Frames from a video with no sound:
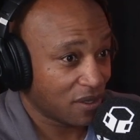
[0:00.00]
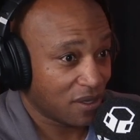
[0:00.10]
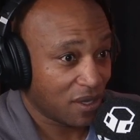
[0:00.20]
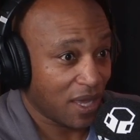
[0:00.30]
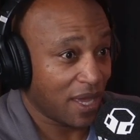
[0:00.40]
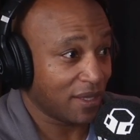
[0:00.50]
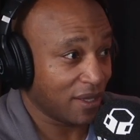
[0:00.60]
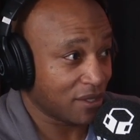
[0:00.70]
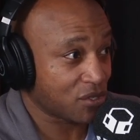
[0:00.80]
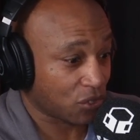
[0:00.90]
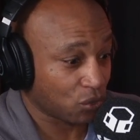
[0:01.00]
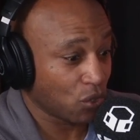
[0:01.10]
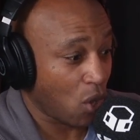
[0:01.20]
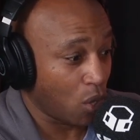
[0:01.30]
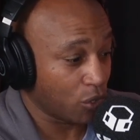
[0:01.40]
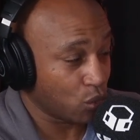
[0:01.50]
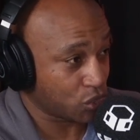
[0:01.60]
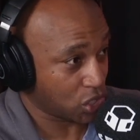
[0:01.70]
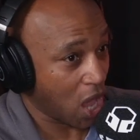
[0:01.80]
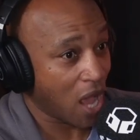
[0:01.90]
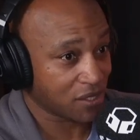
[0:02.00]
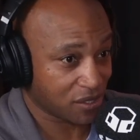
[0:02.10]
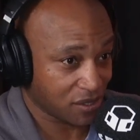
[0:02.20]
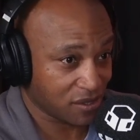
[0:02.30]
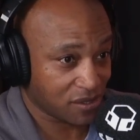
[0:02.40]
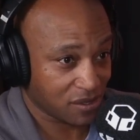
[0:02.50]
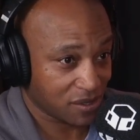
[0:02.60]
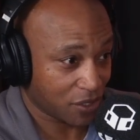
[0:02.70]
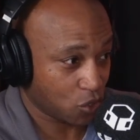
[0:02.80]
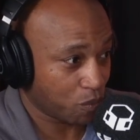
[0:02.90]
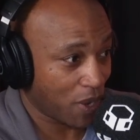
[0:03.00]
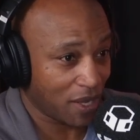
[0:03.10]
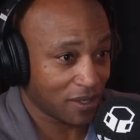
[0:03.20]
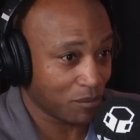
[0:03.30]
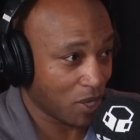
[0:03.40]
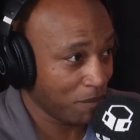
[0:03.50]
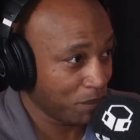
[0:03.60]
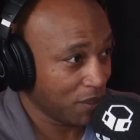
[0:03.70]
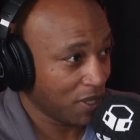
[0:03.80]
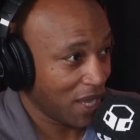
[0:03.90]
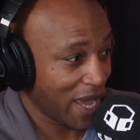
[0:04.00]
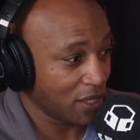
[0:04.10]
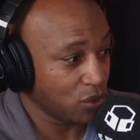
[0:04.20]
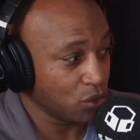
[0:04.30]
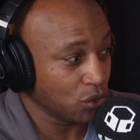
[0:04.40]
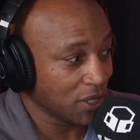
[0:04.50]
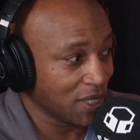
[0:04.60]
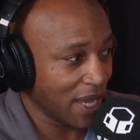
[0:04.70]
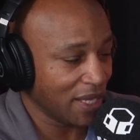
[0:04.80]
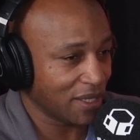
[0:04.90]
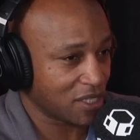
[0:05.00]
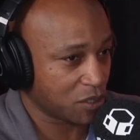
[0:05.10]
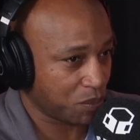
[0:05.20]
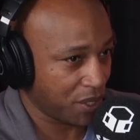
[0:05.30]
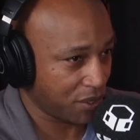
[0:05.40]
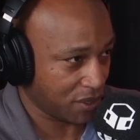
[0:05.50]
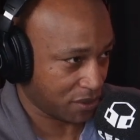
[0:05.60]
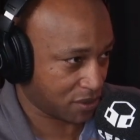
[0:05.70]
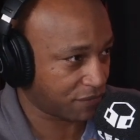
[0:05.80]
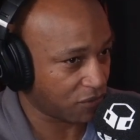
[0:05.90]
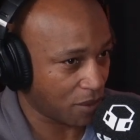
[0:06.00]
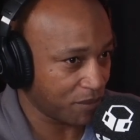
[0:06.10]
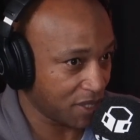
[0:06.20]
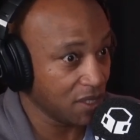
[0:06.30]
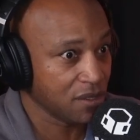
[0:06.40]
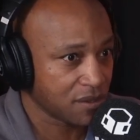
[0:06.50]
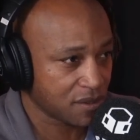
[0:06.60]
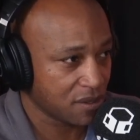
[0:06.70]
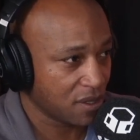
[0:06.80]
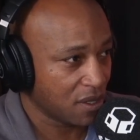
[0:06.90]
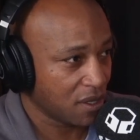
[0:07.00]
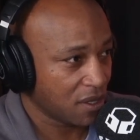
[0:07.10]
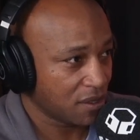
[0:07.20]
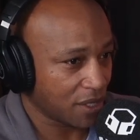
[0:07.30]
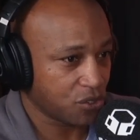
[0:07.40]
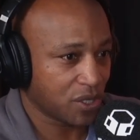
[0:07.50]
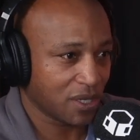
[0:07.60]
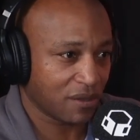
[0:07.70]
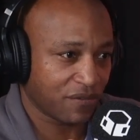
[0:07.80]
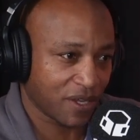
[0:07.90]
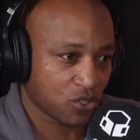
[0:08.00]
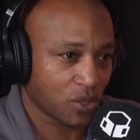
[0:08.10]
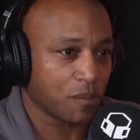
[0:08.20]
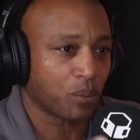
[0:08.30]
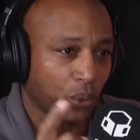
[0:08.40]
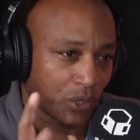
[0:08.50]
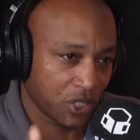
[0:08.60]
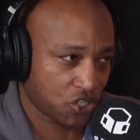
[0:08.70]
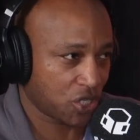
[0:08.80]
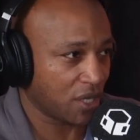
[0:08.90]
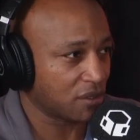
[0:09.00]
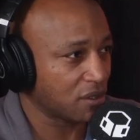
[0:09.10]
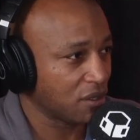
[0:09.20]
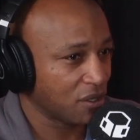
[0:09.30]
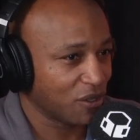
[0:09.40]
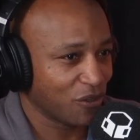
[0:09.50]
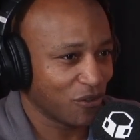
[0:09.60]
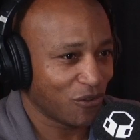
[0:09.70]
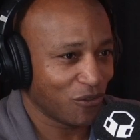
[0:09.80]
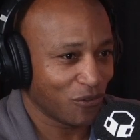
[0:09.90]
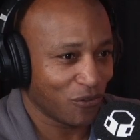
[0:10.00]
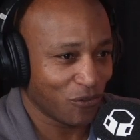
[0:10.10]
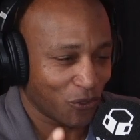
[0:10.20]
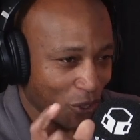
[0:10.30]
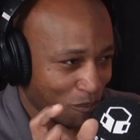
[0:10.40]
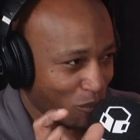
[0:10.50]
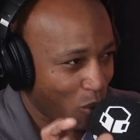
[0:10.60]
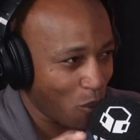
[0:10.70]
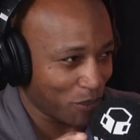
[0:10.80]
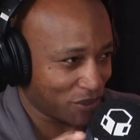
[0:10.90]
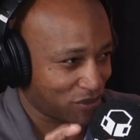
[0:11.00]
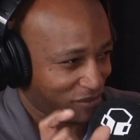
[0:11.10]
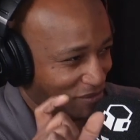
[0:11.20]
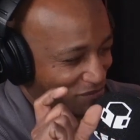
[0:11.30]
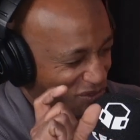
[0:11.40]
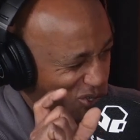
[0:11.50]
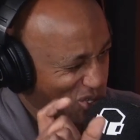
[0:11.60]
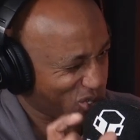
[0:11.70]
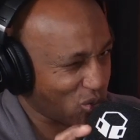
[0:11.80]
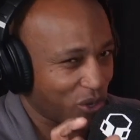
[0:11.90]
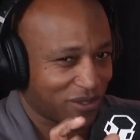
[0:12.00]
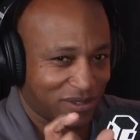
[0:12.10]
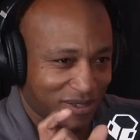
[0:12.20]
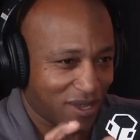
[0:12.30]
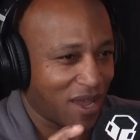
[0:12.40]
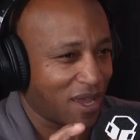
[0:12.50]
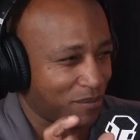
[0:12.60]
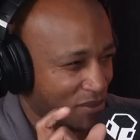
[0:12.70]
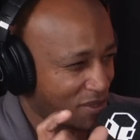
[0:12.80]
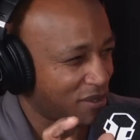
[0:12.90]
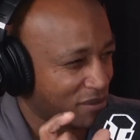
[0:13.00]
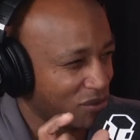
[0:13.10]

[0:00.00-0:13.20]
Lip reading: And it's through all those losses that you pile them up, and you gain experience from these, that you can eventually appreciate the moments, the short times that you